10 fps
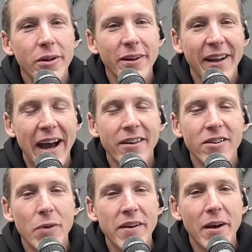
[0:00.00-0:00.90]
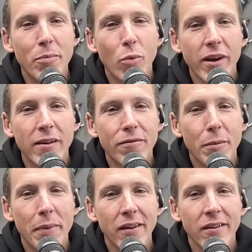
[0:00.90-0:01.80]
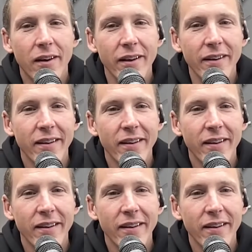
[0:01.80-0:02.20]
how did you end up working for Peloton?